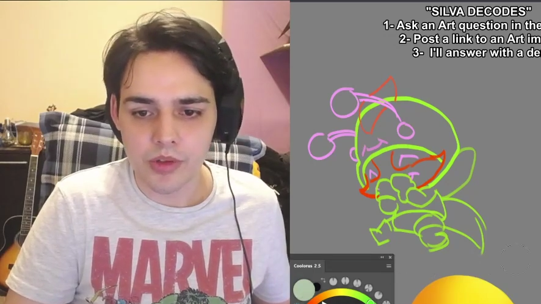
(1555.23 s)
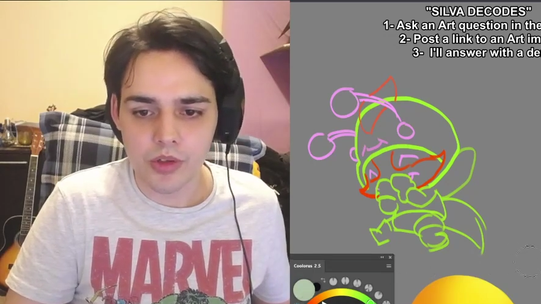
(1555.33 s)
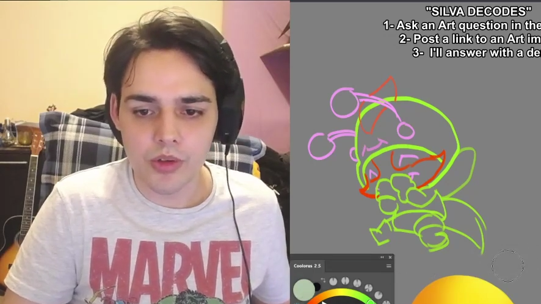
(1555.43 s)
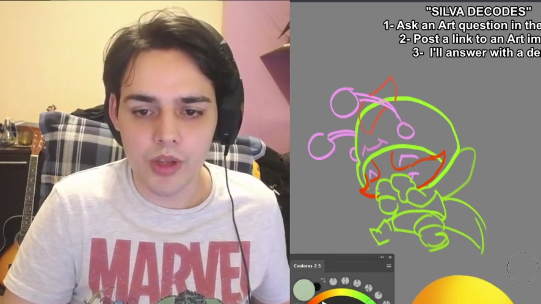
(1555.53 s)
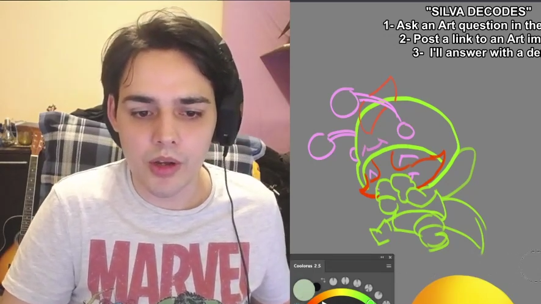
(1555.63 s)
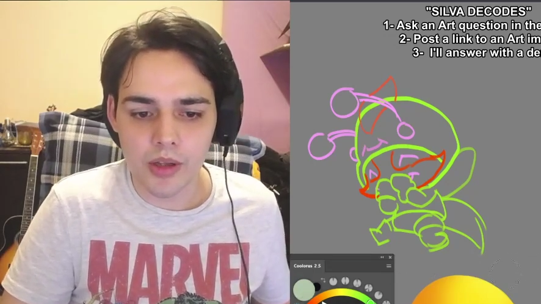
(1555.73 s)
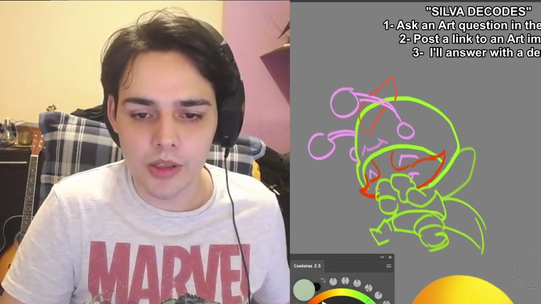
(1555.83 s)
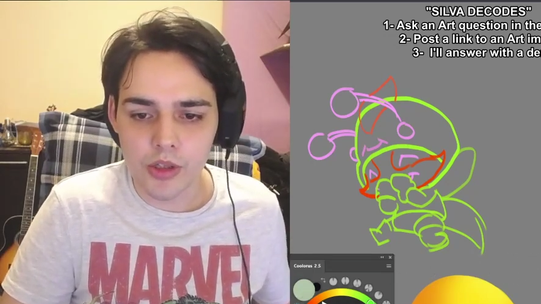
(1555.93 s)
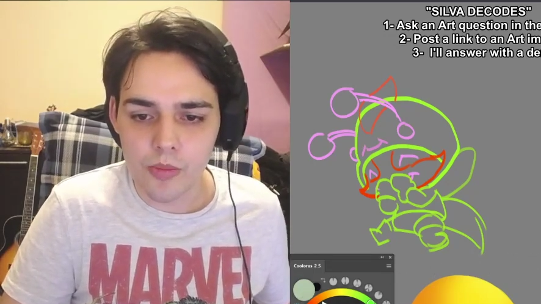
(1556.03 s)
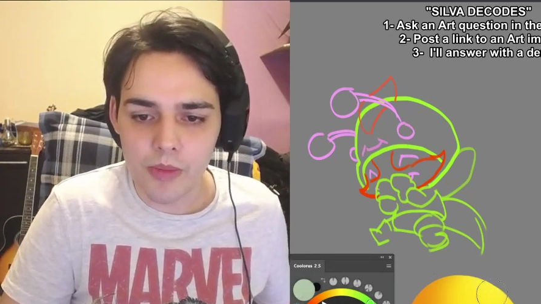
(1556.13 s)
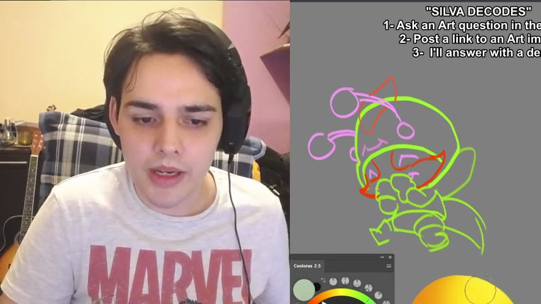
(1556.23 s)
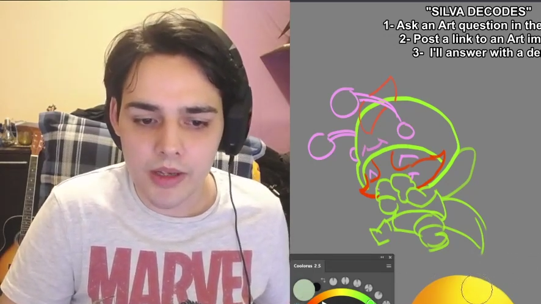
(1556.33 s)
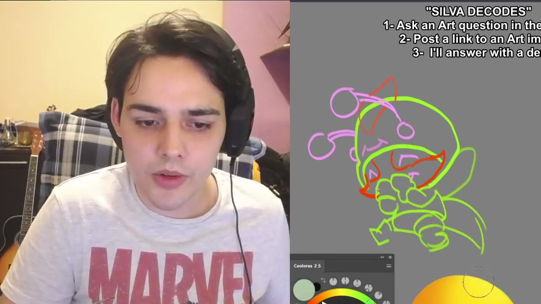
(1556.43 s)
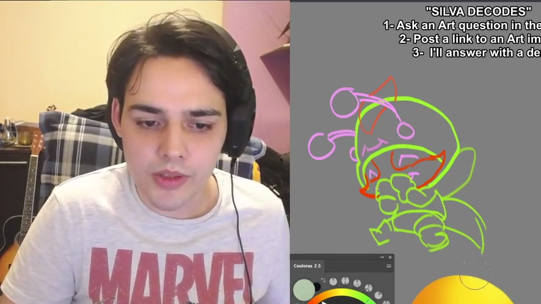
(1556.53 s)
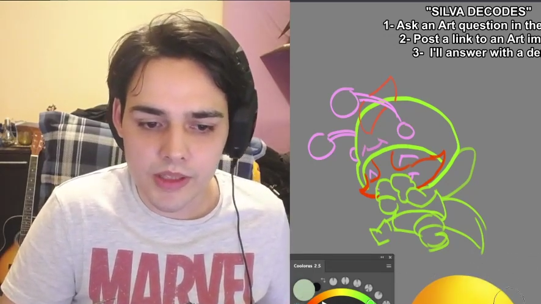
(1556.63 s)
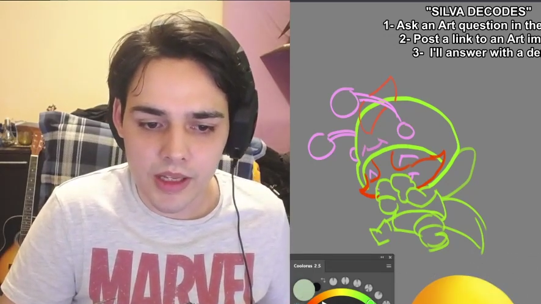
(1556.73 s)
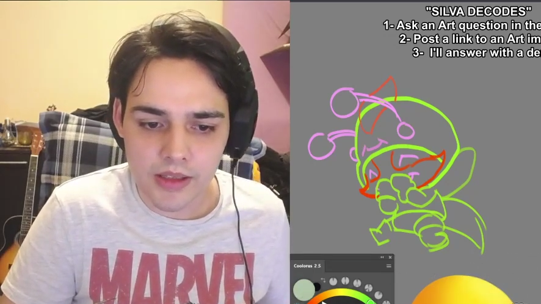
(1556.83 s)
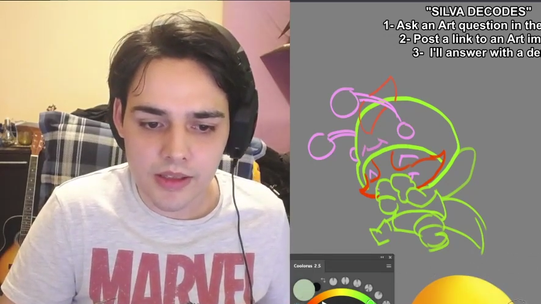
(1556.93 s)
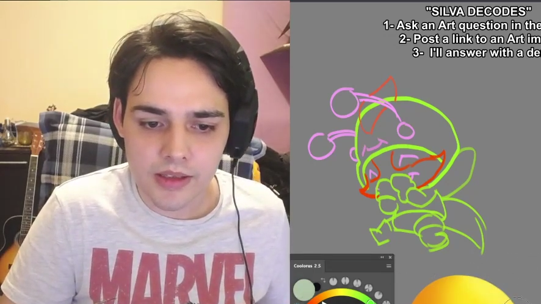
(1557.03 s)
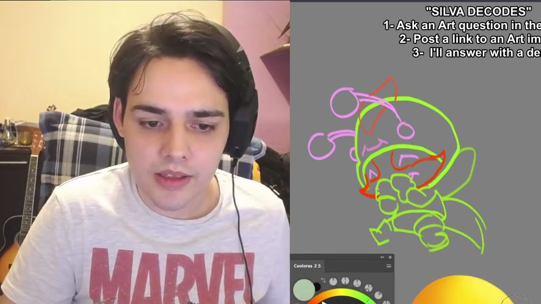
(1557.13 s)
You might notice
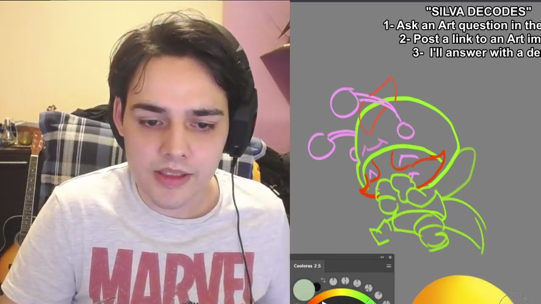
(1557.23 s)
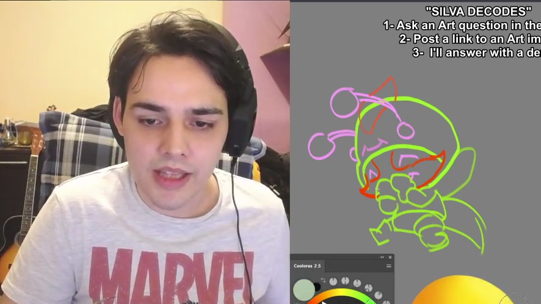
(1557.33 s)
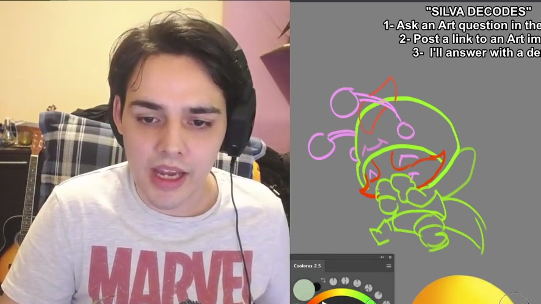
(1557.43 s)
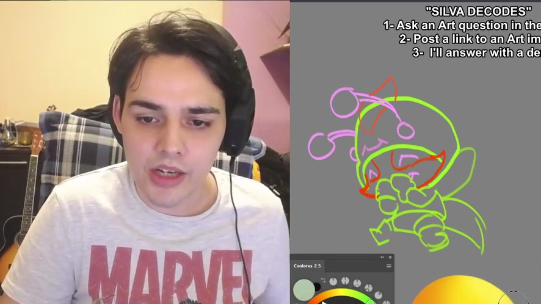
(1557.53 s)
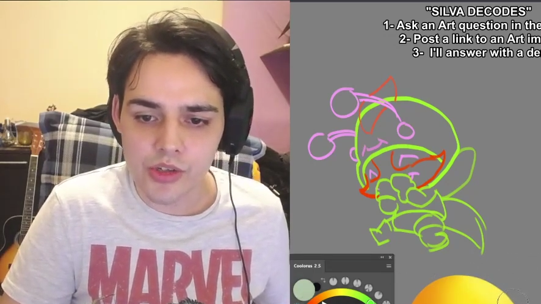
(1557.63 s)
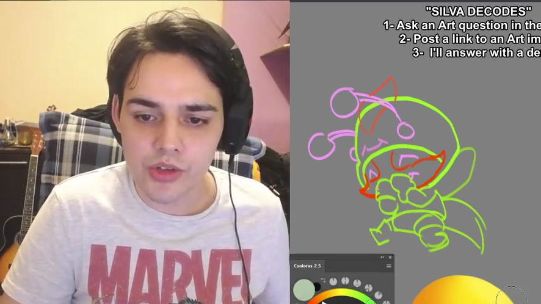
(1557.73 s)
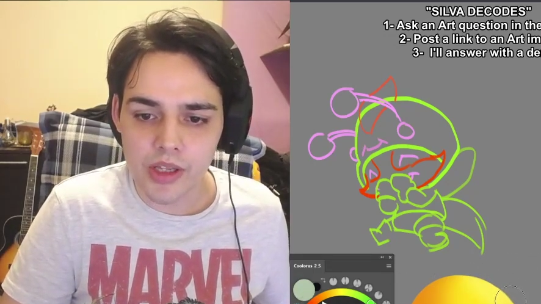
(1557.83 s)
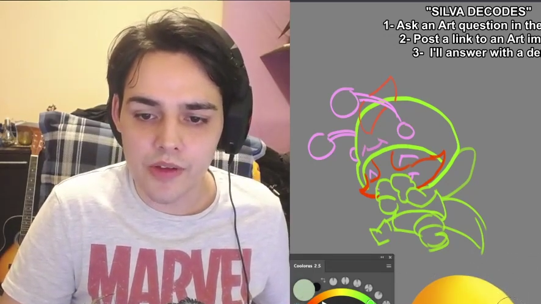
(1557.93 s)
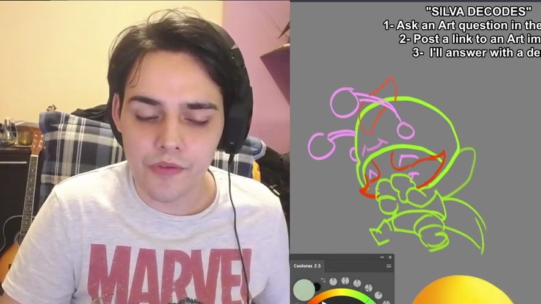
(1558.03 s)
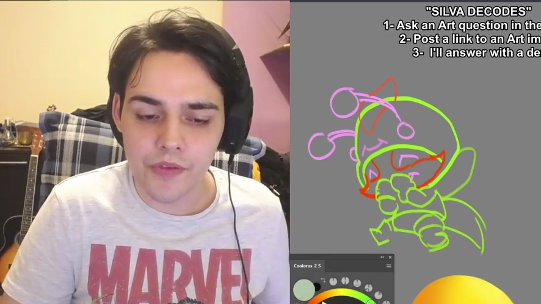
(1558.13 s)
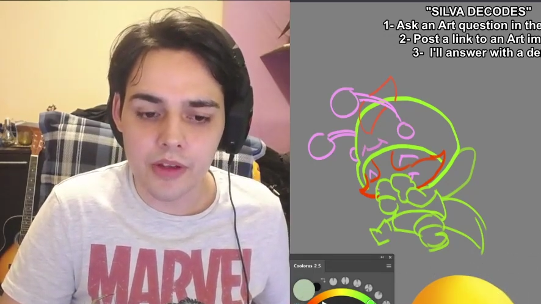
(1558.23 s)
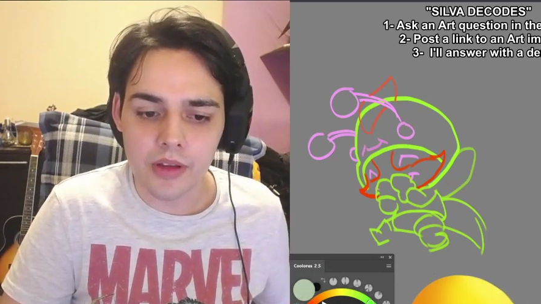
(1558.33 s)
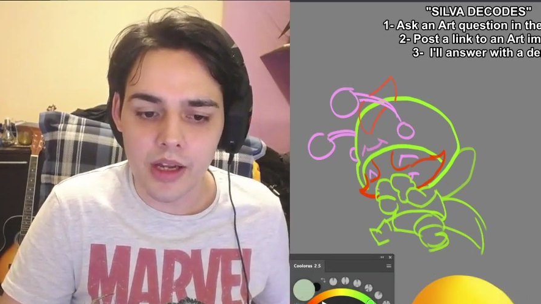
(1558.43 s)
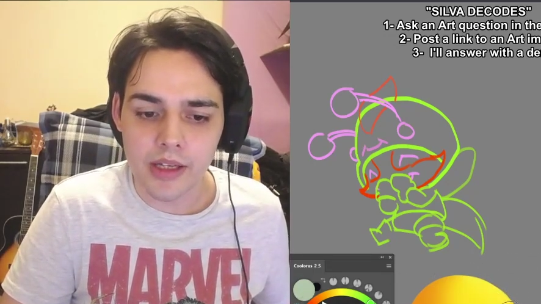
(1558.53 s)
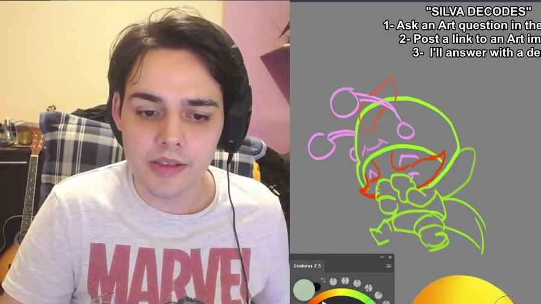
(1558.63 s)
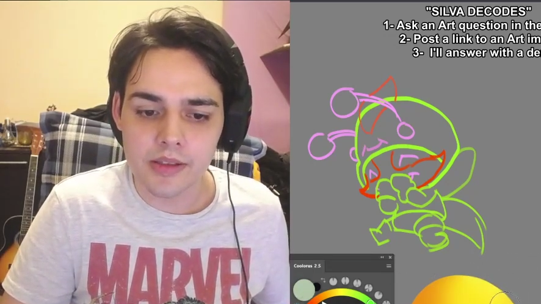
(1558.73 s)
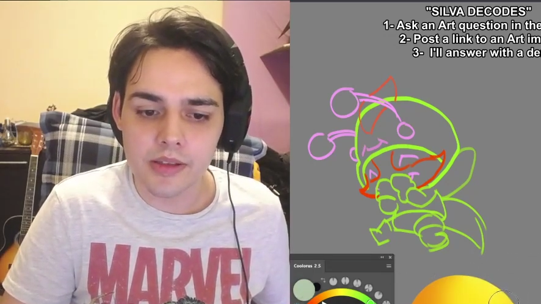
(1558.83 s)
that there's actually a fill light